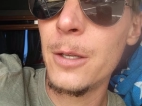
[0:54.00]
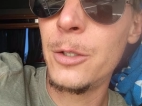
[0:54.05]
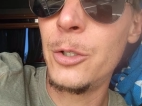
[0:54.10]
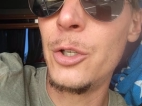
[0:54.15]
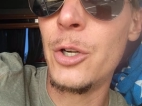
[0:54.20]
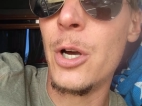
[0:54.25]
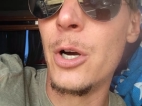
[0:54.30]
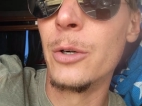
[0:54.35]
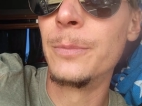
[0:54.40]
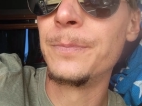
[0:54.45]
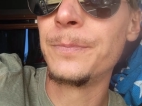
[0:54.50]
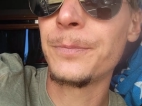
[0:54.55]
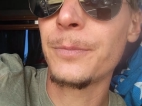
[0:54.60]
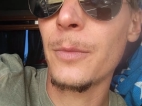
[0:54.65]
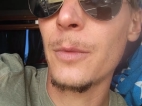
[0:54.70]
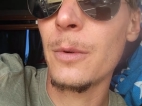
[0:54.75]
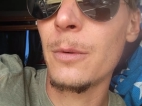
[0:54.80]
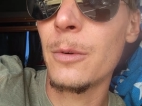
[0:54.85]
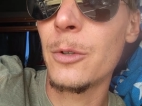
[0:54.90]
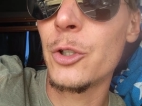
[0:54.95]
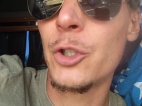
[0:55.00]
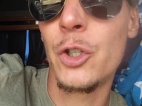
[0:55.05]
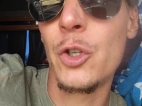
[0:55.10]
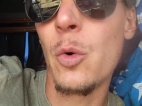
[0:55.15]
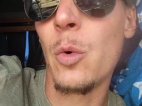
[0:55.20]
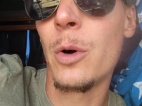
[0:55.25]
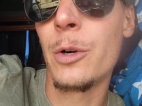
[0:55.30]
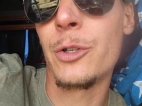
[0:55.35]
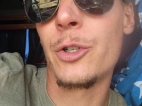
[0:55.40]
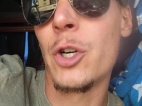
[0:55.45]
you know,
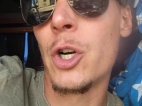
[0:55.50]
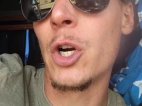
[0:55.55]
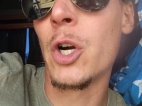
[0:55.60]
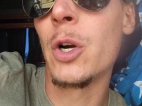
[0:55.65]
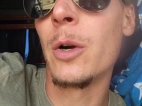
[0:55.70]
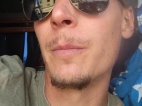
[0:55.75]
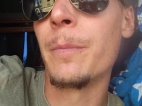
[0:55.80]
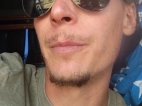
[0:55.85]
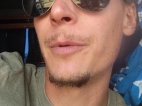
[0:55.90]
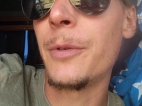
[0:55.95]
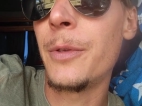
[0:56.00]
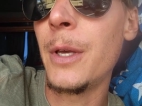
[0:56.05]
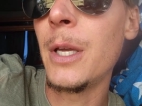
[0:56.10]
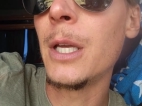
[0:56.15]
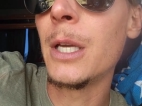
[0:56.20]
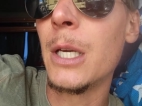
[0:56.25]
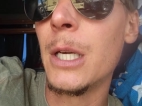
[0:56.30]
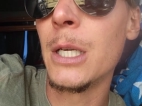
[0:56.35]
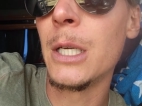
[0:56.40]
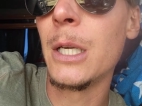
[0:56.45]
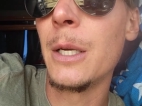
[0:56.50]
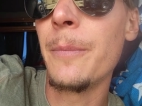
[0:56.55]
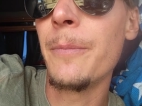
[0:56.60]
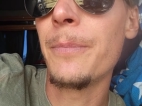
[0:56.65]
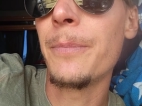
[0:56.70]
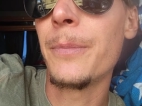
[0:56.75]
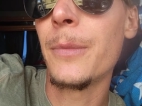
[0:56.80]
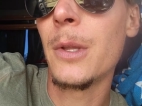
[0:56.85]
short term thinking,